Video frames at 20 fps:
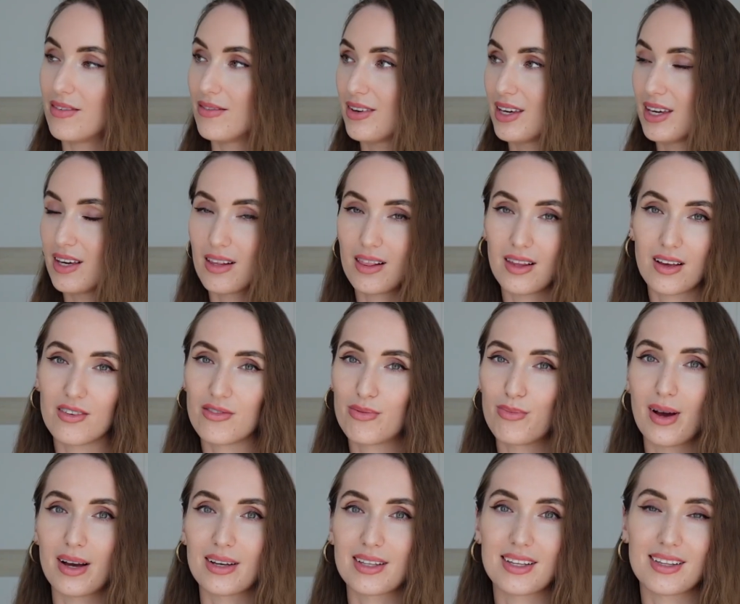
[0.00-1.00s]
We love
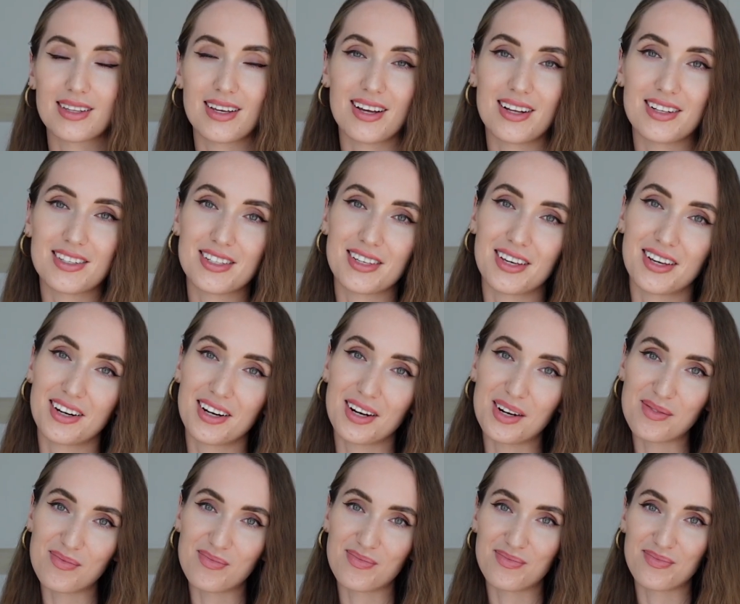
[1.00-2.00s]
magnet tiles here.
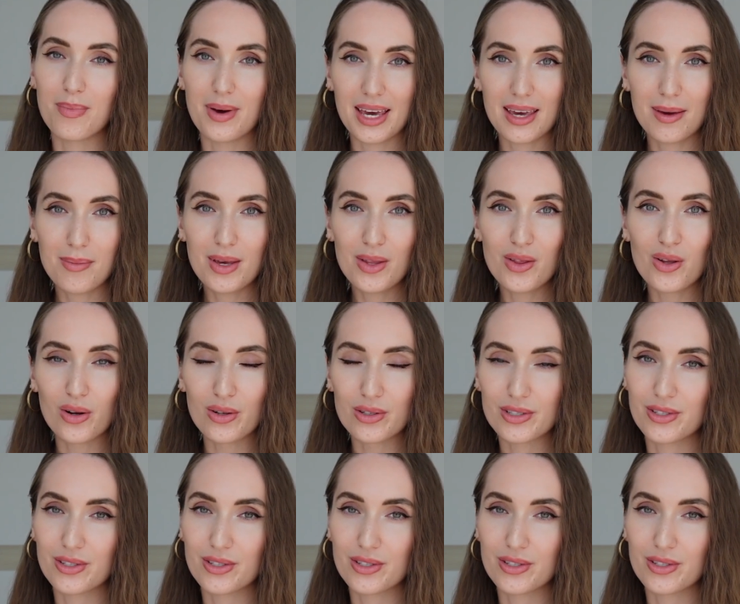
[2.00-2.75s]
Baby doll